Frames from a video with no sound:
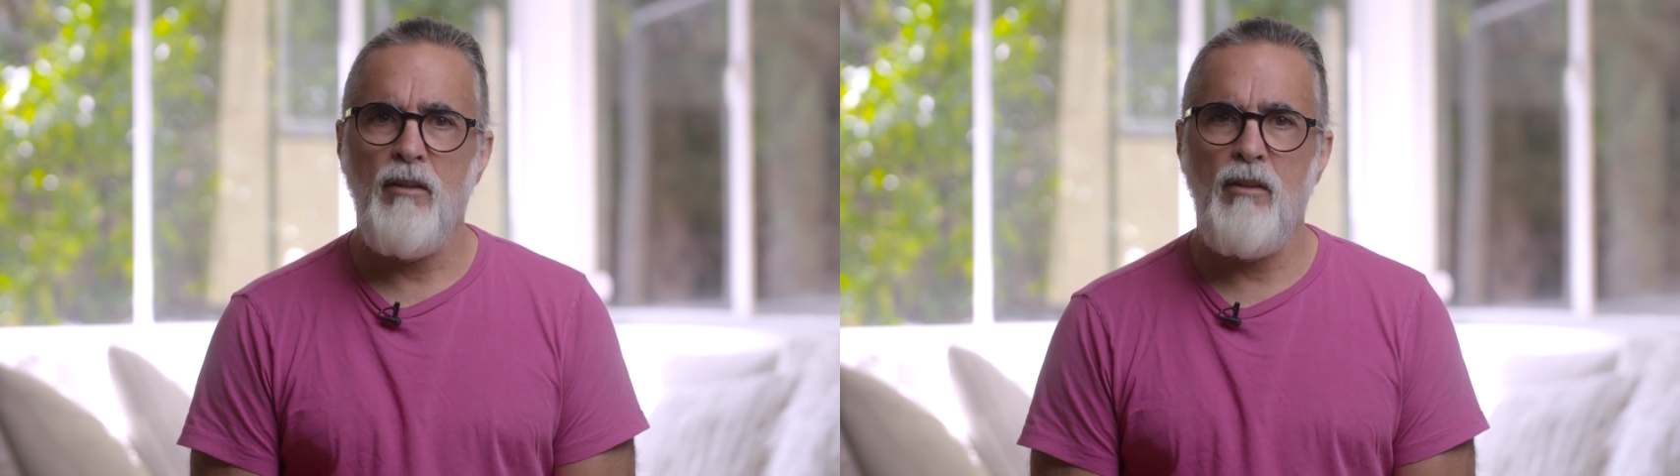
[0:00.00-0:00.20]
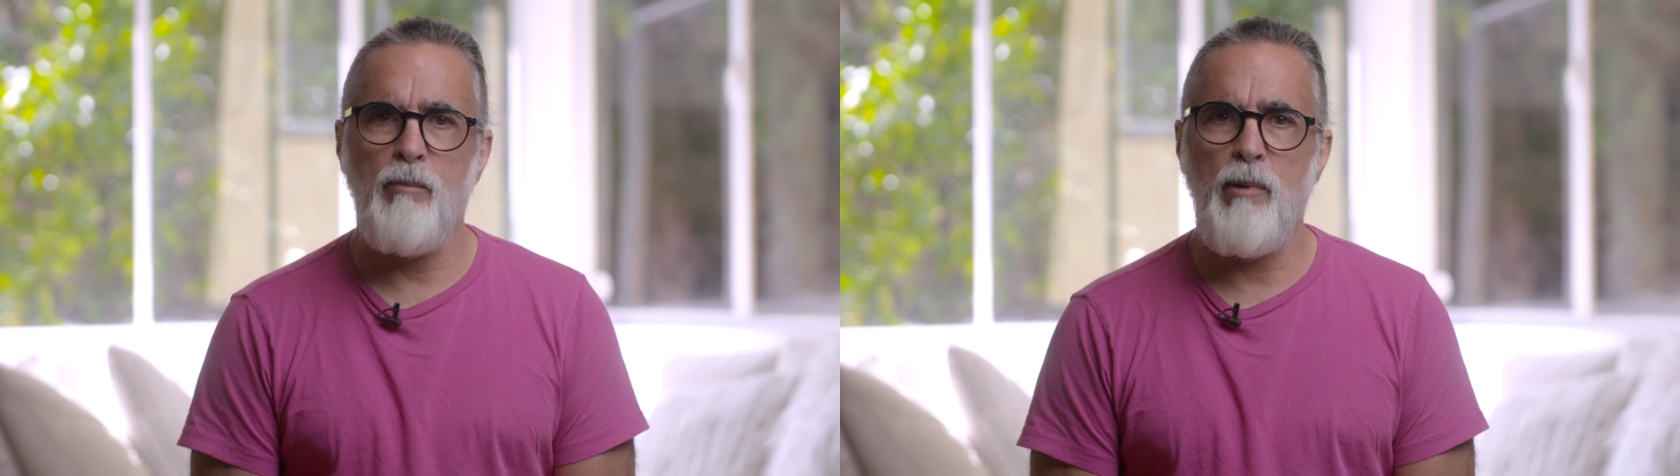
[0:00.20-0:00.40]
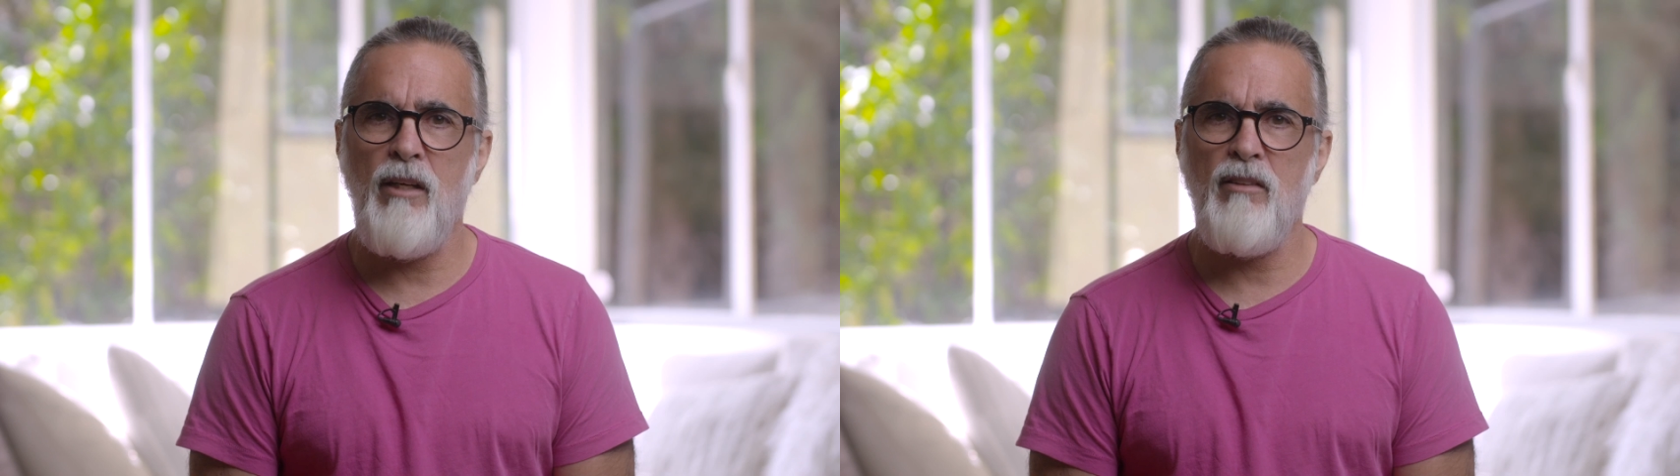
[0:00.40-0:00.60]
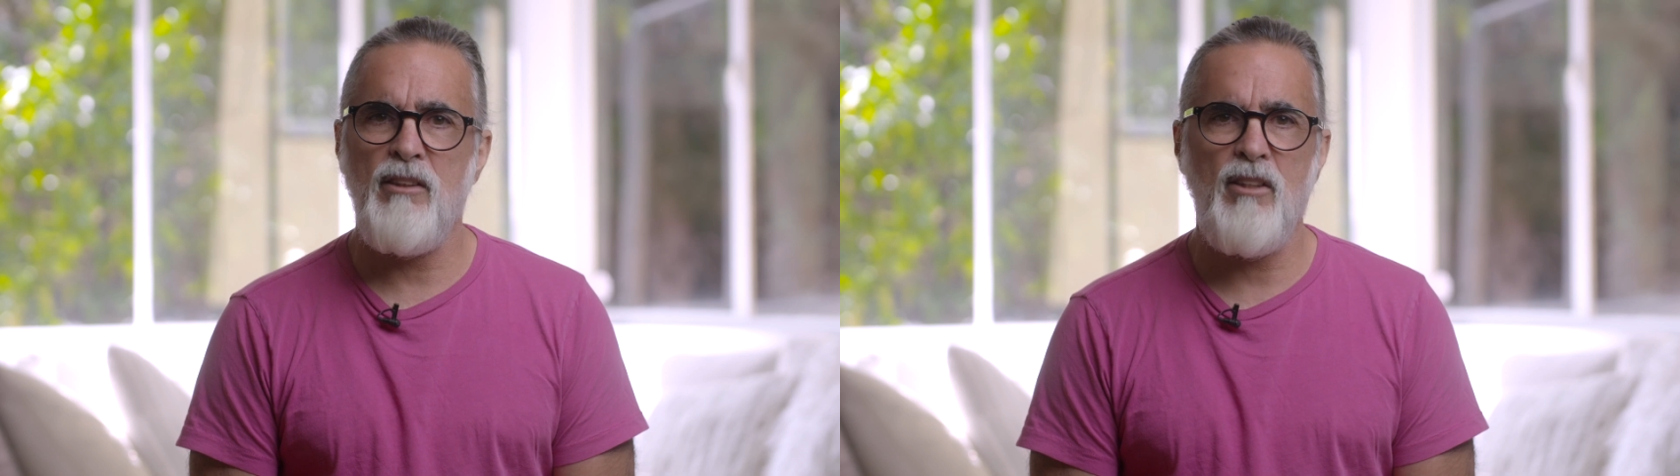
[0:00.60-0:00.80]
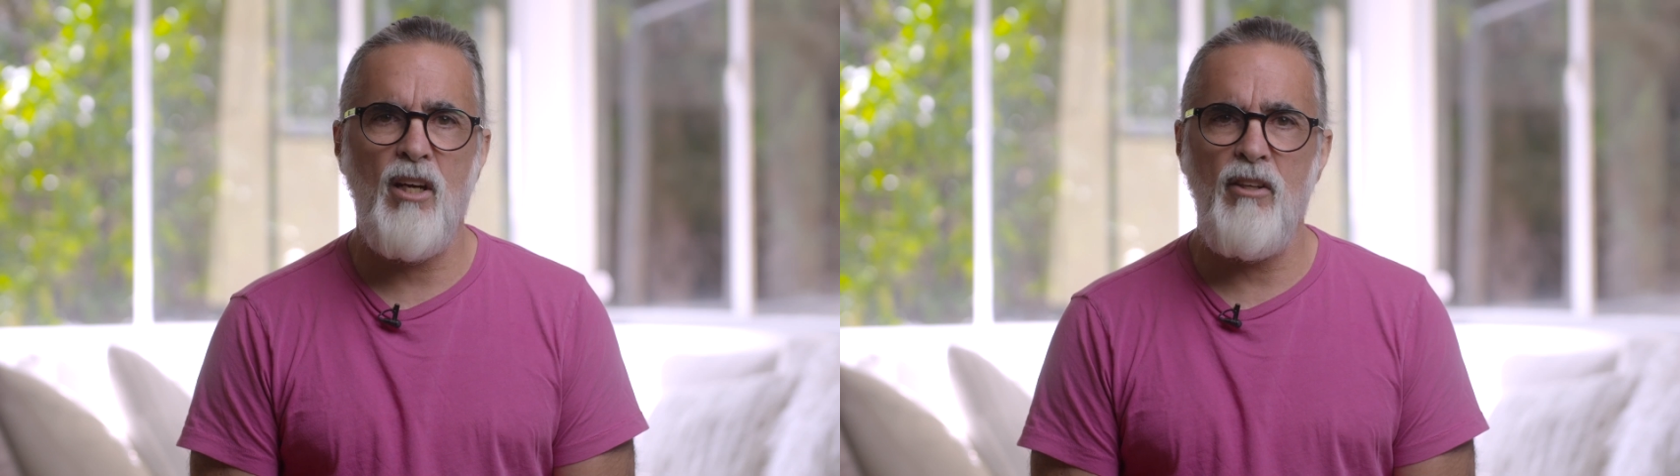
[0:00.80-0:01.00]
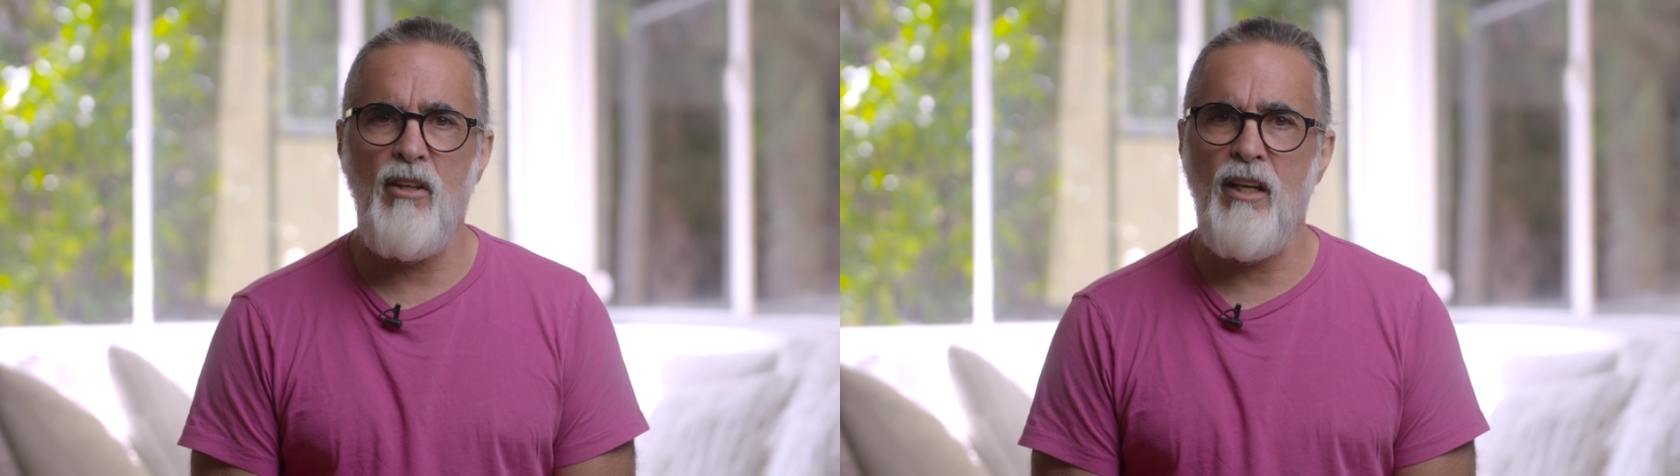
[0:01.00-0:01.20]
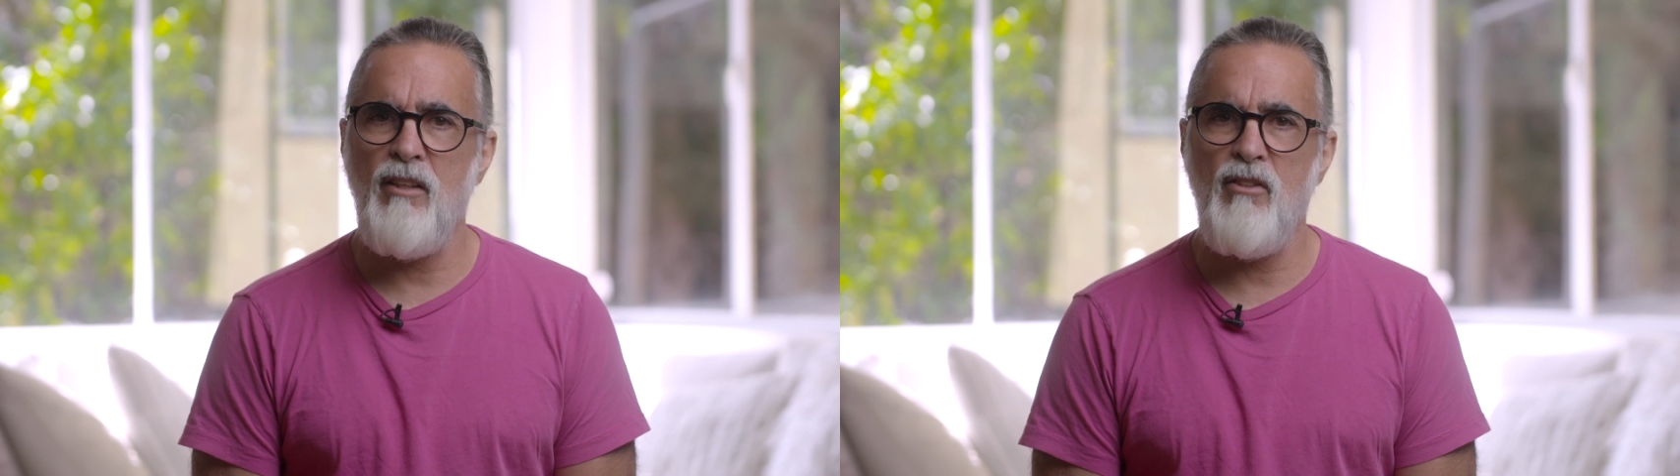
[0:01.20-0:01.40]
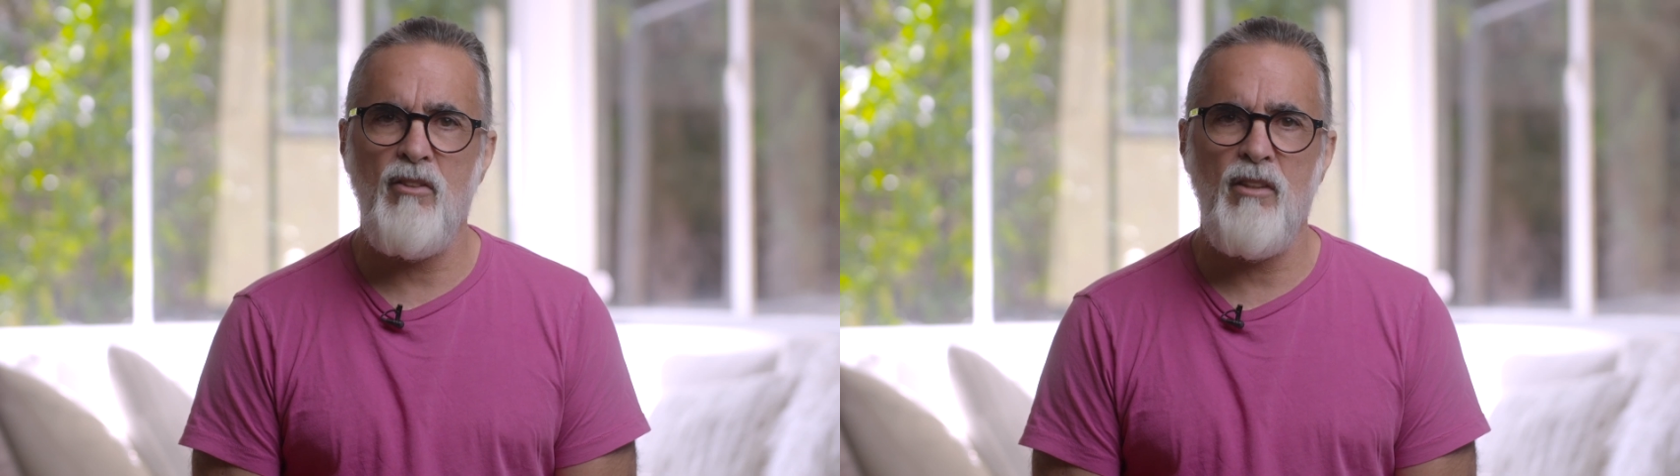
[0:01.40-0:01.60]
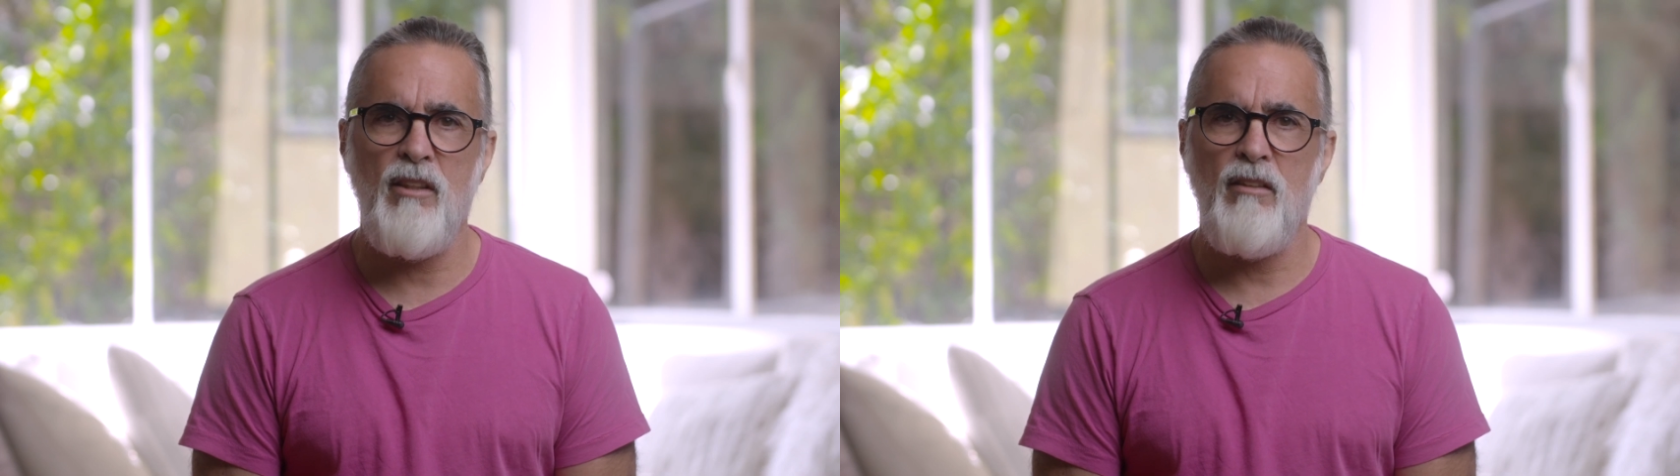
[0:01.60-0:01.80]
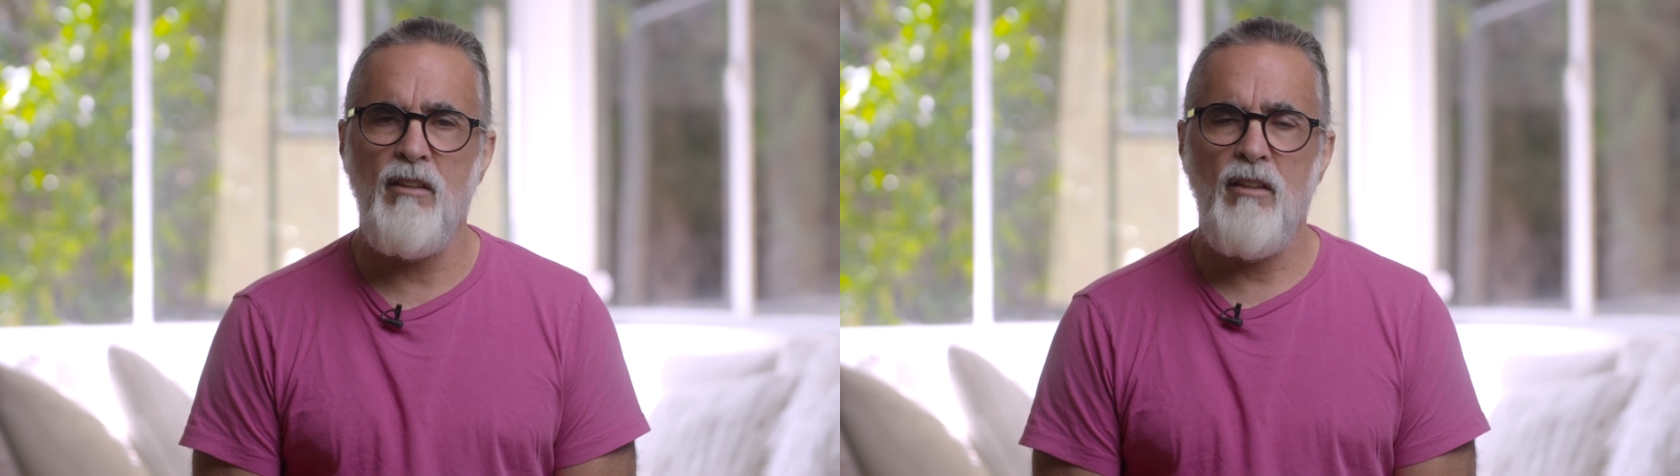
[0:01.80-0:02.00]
Your parents taught you how to do it.